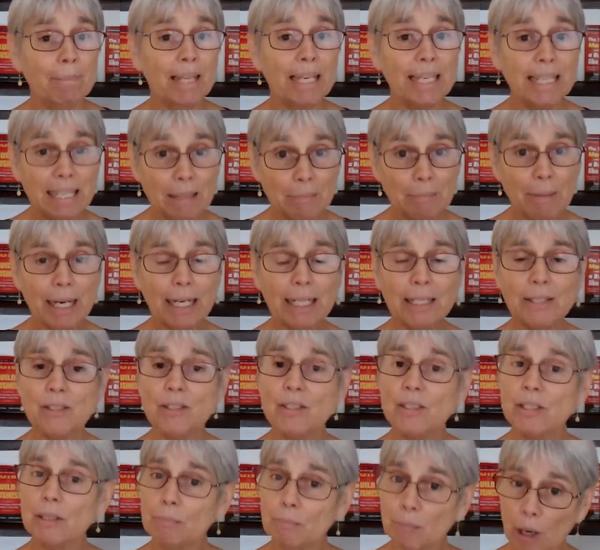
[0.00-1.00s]

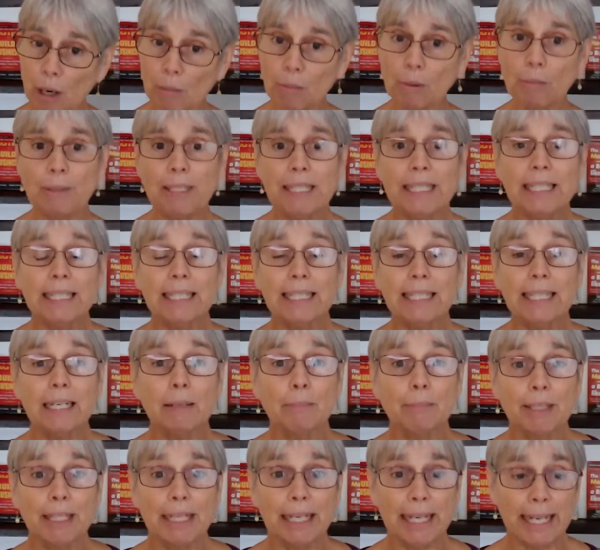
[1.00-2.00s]
Emails are probably a little
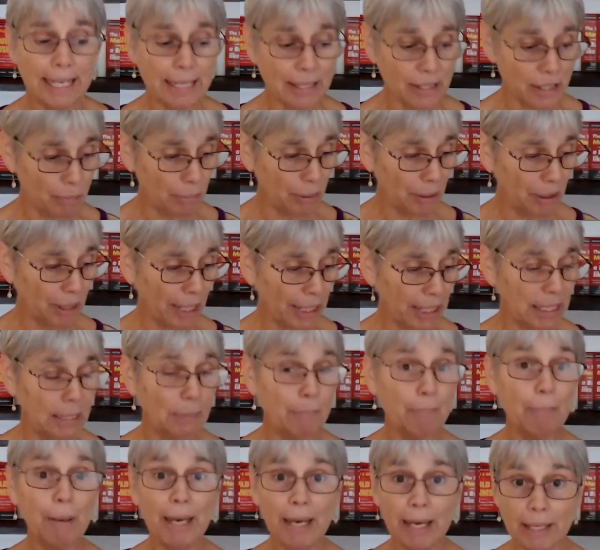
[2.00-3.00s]
bit less, but that
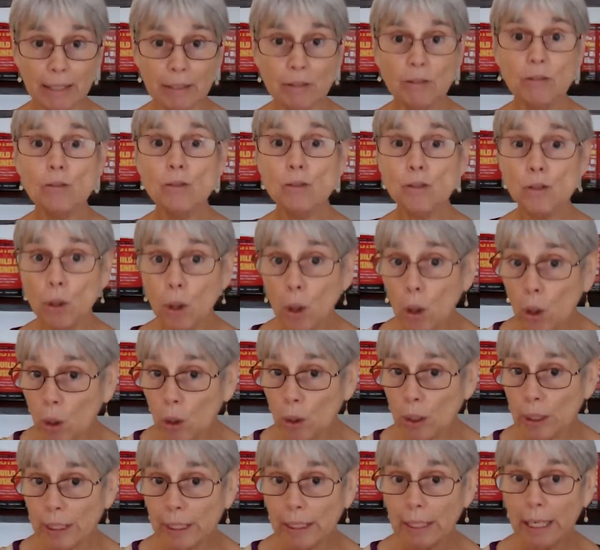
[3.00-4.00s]
depends
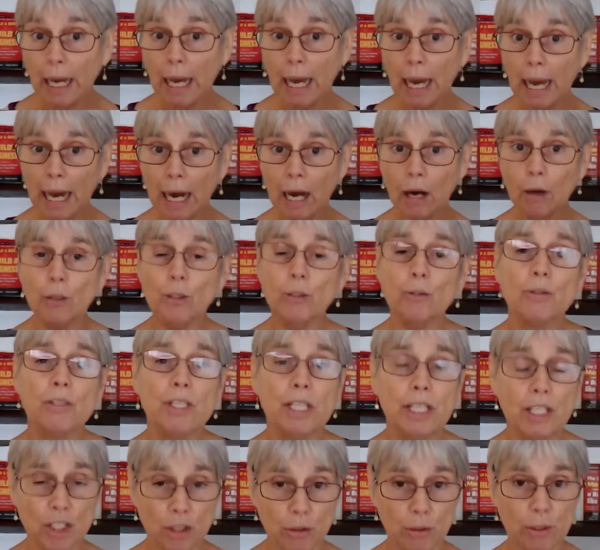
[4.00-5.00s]
on how you
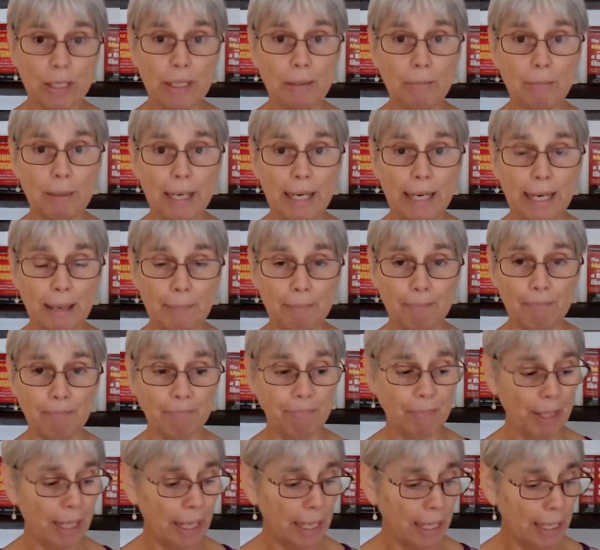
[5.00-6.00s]
set your email up.
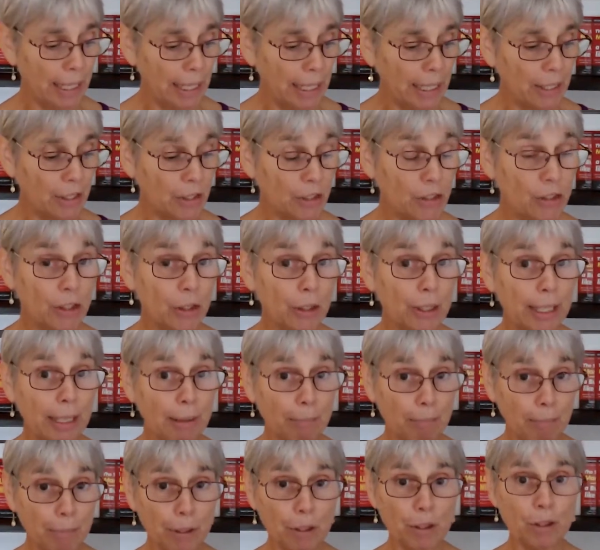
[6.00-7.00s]
So
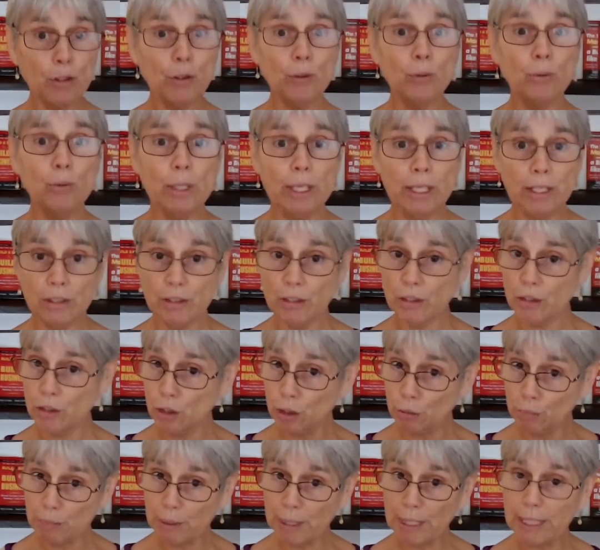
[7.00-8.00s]
number two is
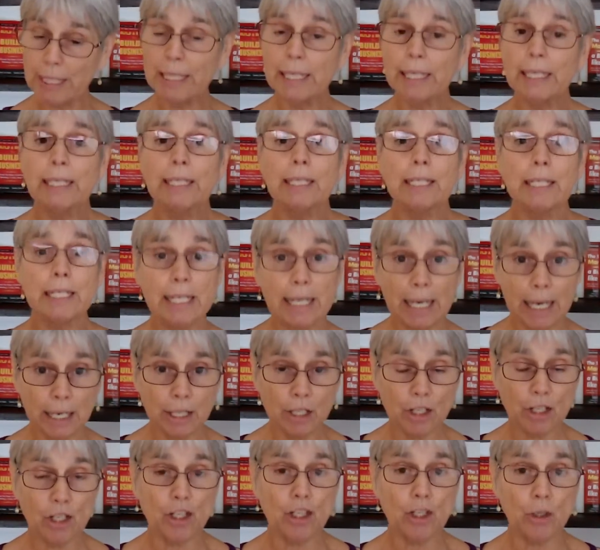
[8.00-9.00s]
to be in
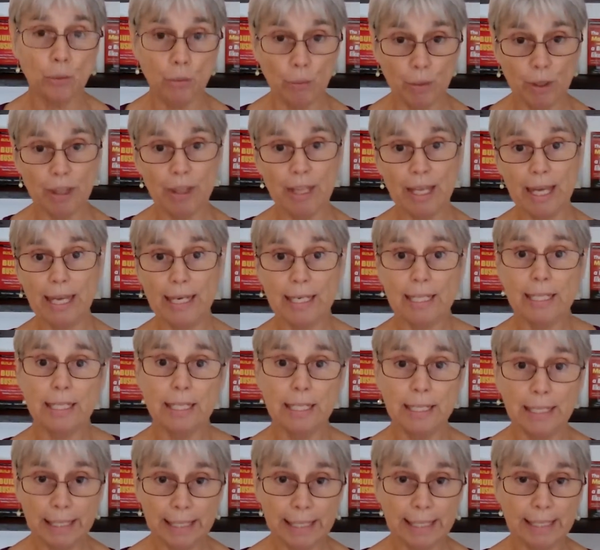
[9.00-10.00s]
touch with that
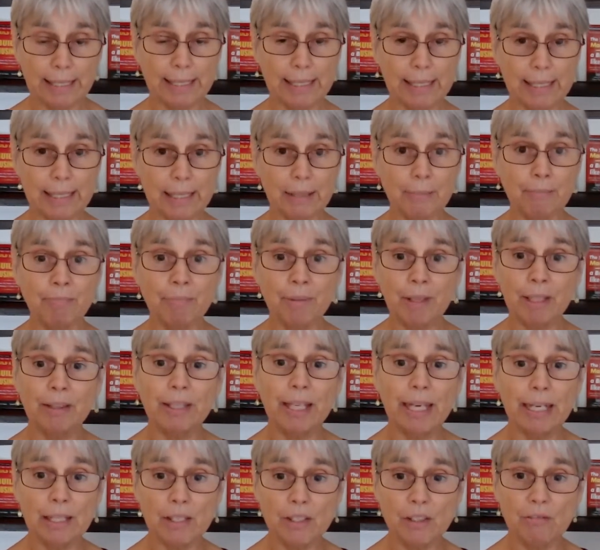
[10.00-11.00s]
list.
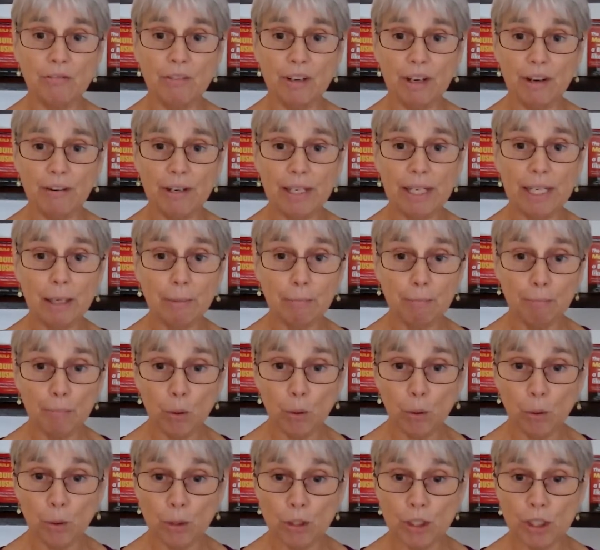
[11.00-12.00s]
That is very
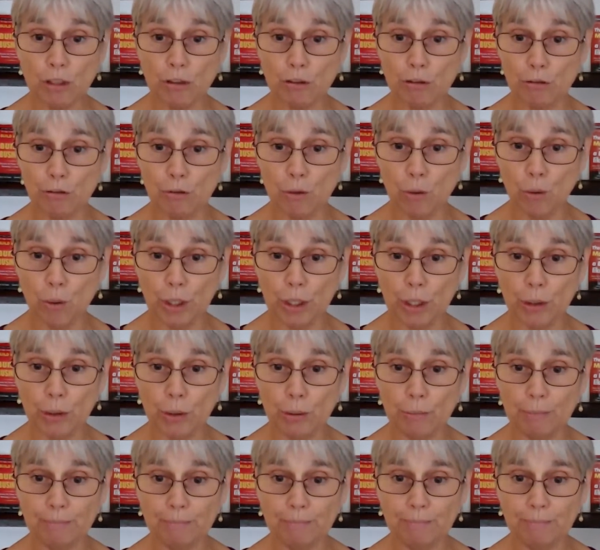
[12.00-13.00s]
important for you.